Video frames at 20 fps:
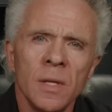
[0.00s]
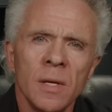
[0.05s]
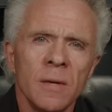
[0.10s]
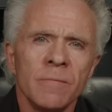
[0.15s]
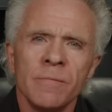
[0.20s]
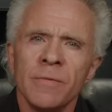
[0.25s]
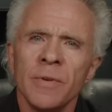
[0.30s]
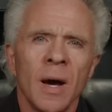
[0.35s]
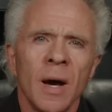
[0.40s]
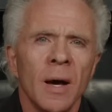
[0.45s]

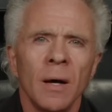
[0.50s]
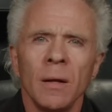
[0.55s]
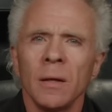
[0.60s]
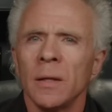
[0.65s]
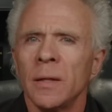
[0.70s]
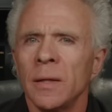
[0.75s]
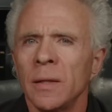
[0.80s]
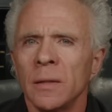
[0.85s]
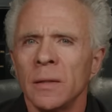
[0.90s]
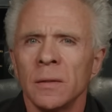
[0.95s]
deep
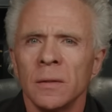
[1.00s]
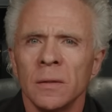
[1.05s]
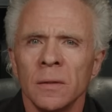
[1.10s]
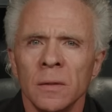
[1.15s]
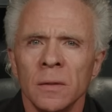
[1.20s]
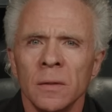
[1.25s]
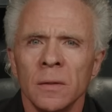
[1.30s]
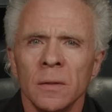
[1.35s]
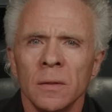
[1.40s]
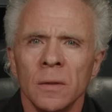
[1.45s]
valley
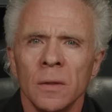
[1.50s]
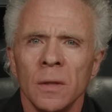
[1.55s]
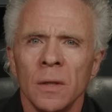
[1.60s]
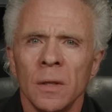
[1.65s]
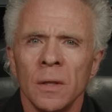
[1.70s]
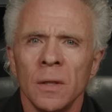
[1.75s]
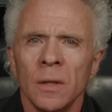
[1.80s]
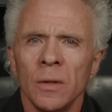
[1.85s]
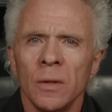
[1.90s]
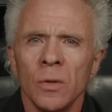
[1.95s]

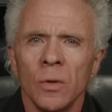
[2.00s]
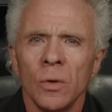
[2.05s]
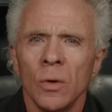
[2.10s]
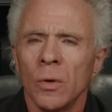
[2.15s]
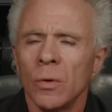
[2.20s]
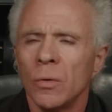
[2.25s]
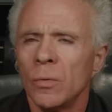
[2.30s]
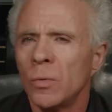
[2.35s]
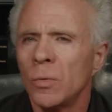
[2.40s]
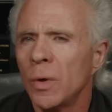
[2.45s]
and you
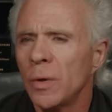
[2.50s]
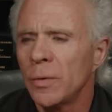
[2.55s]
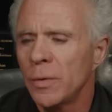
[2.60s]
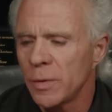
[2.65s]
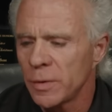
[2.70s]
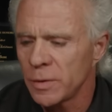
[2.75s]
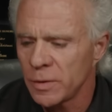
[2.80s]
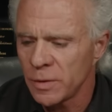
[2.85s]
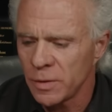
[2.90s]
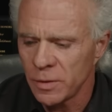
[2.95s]
know whether
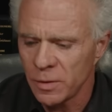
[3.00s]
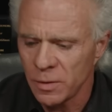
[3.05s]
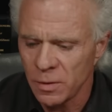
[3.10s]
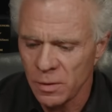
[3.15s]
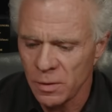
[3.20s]
it's